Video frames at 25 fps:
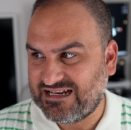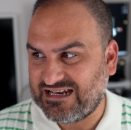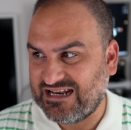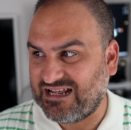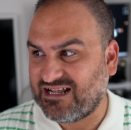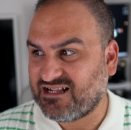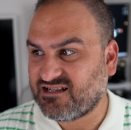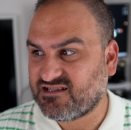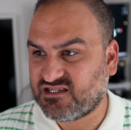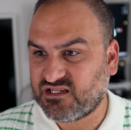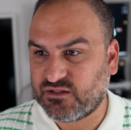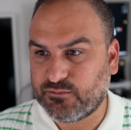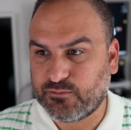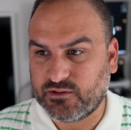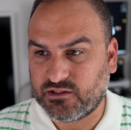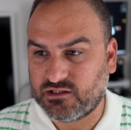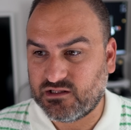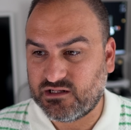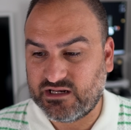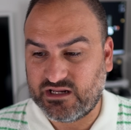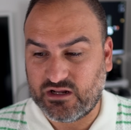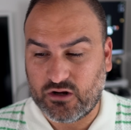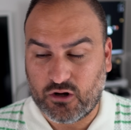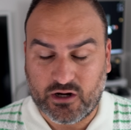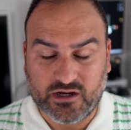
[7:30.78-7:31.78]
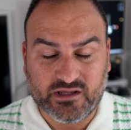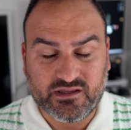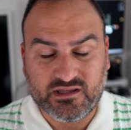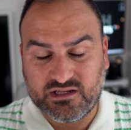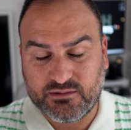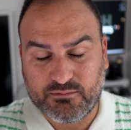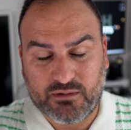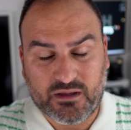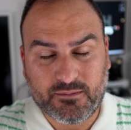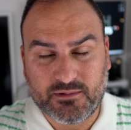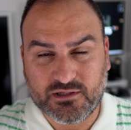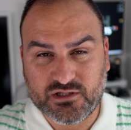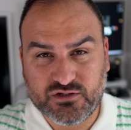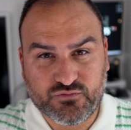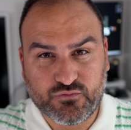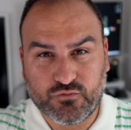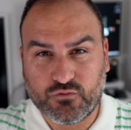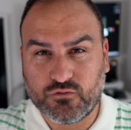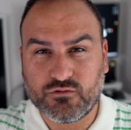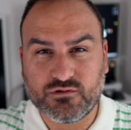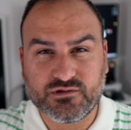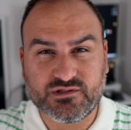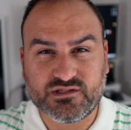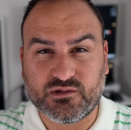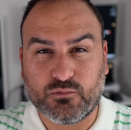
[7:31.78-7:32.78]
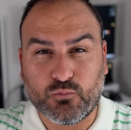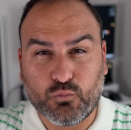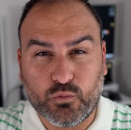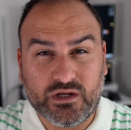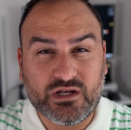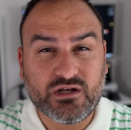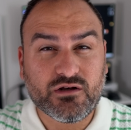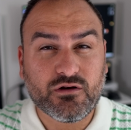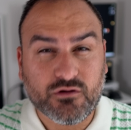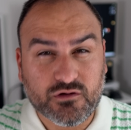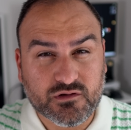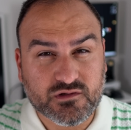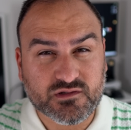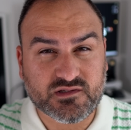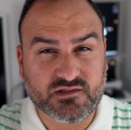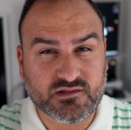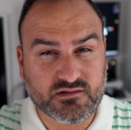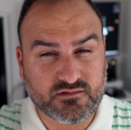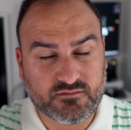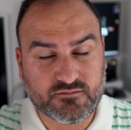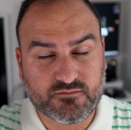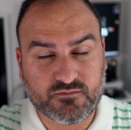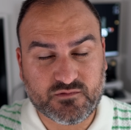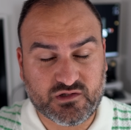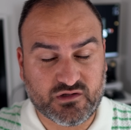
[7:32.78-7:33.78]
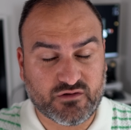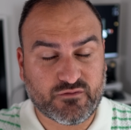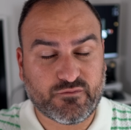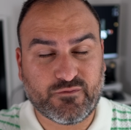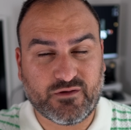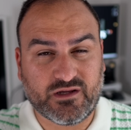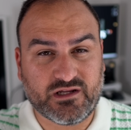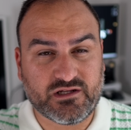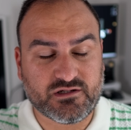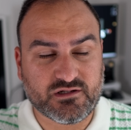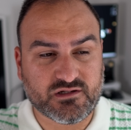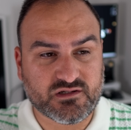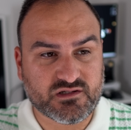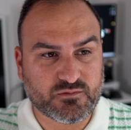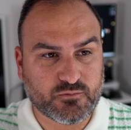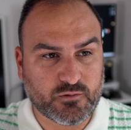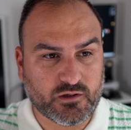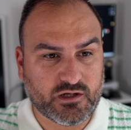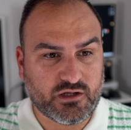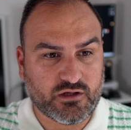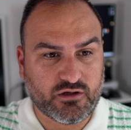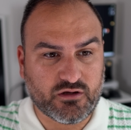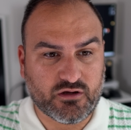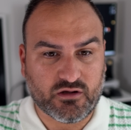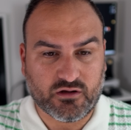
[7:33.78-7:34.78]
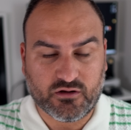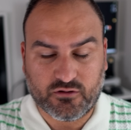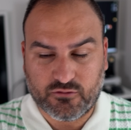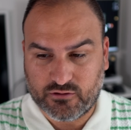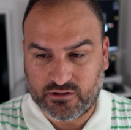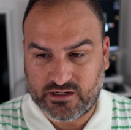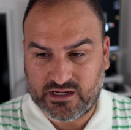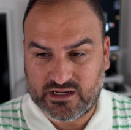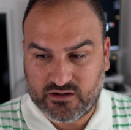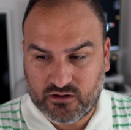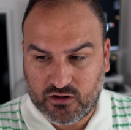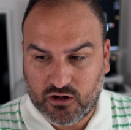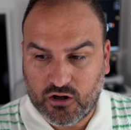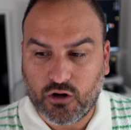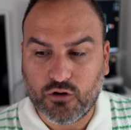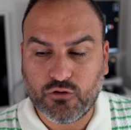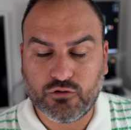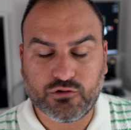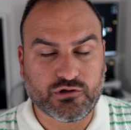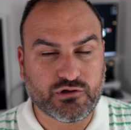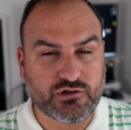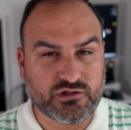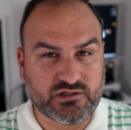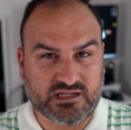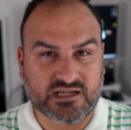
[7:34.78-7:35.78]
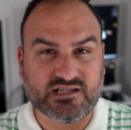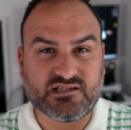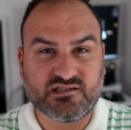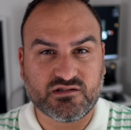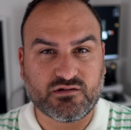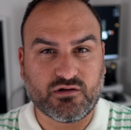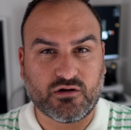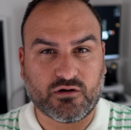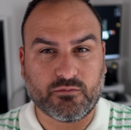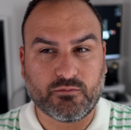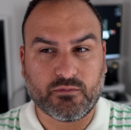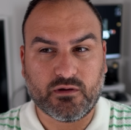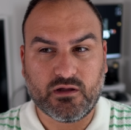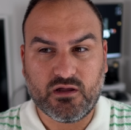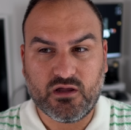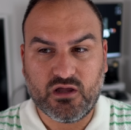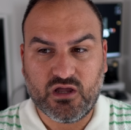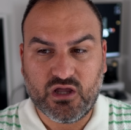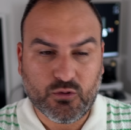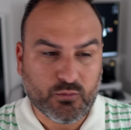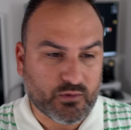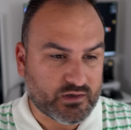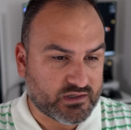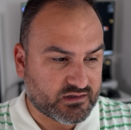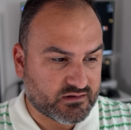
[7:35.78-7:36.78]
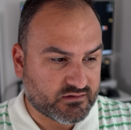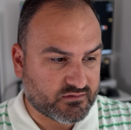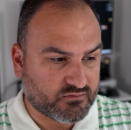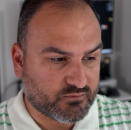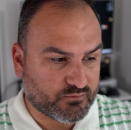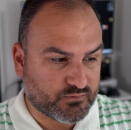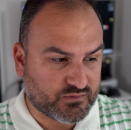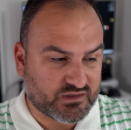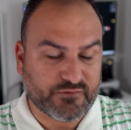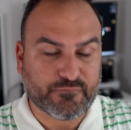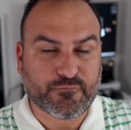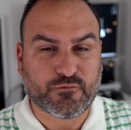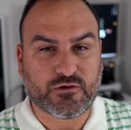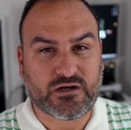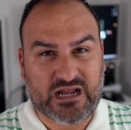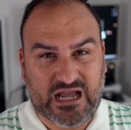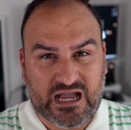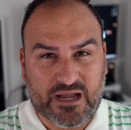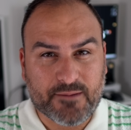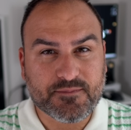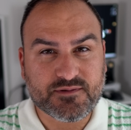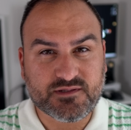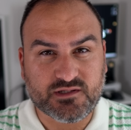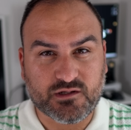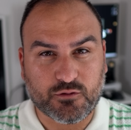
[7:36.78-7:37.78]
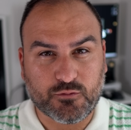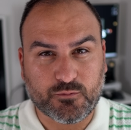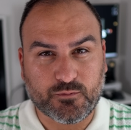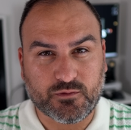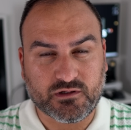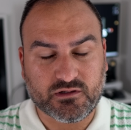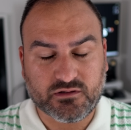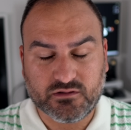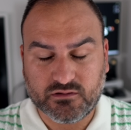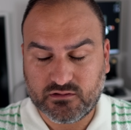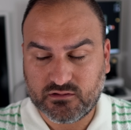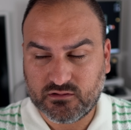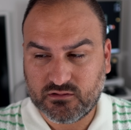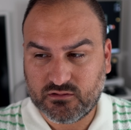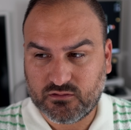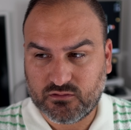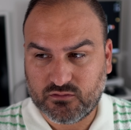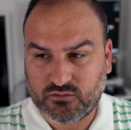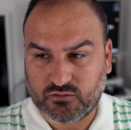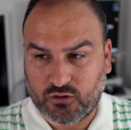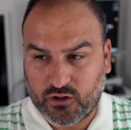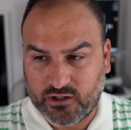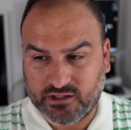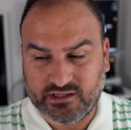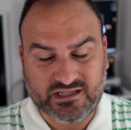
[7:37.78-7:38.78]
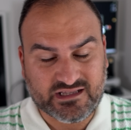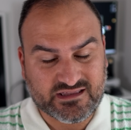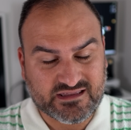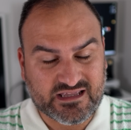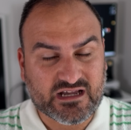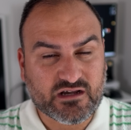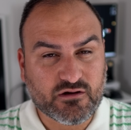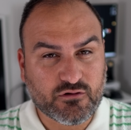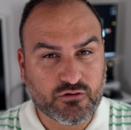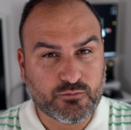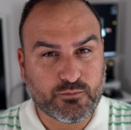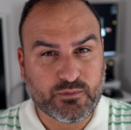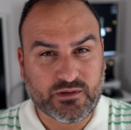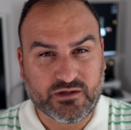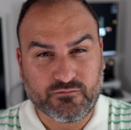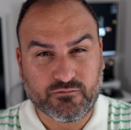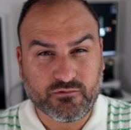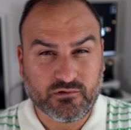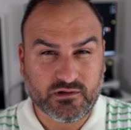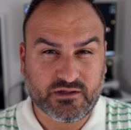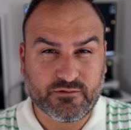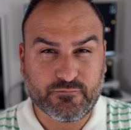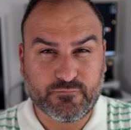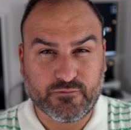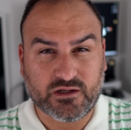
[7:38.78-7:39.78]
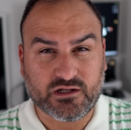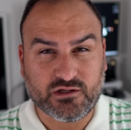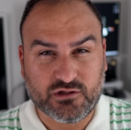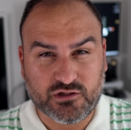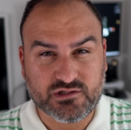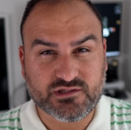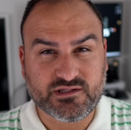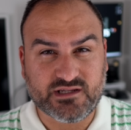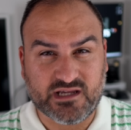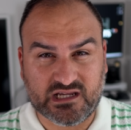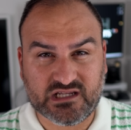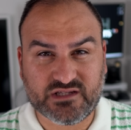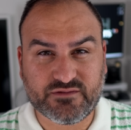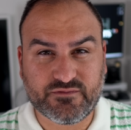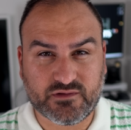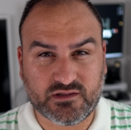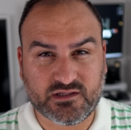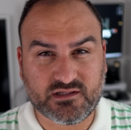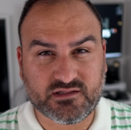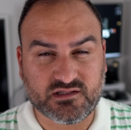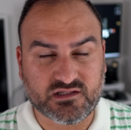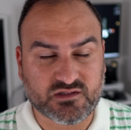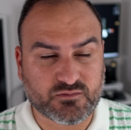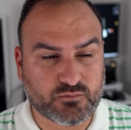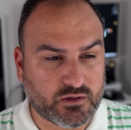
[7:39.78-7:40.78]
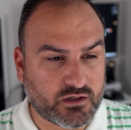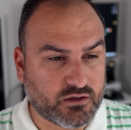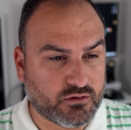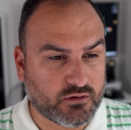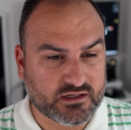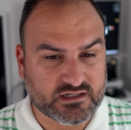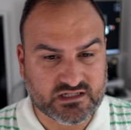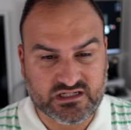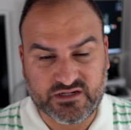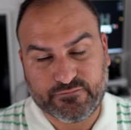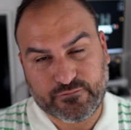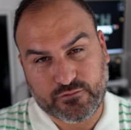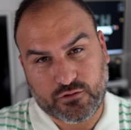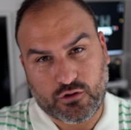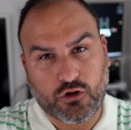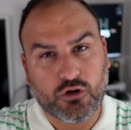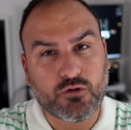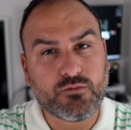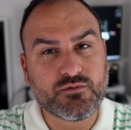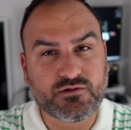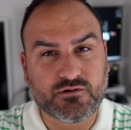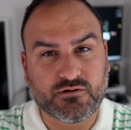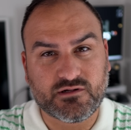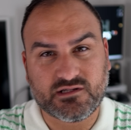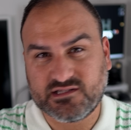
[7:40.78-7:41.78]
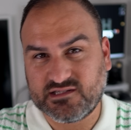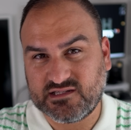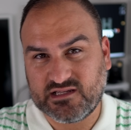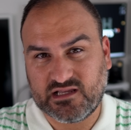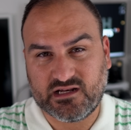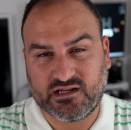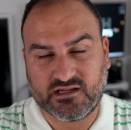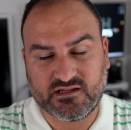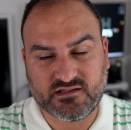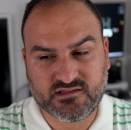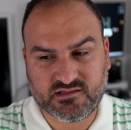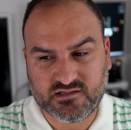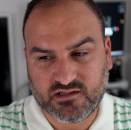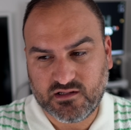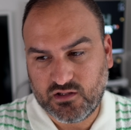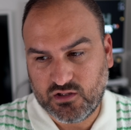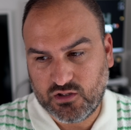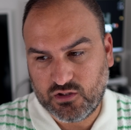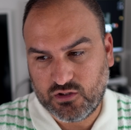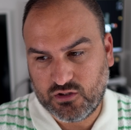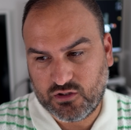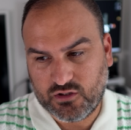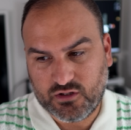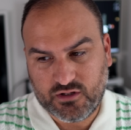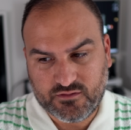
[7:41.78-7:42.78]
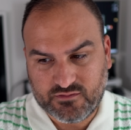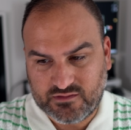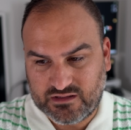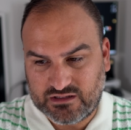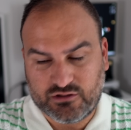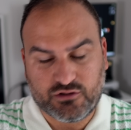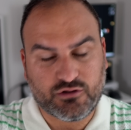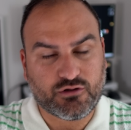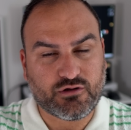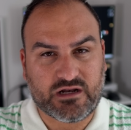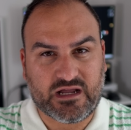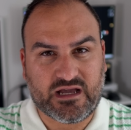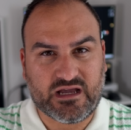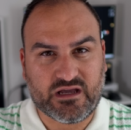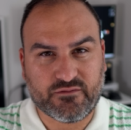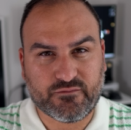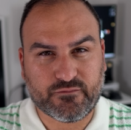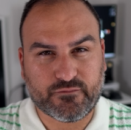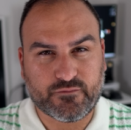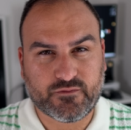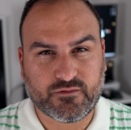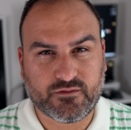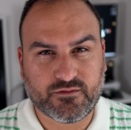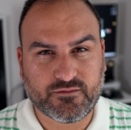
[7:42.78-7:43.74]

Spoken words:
needs the ability, I think, maybe draw on some Windows sort of features where you can create a whole new desktop with different apps open. I think that could be a really fun use case for this as well, like different home screen settings that you could have.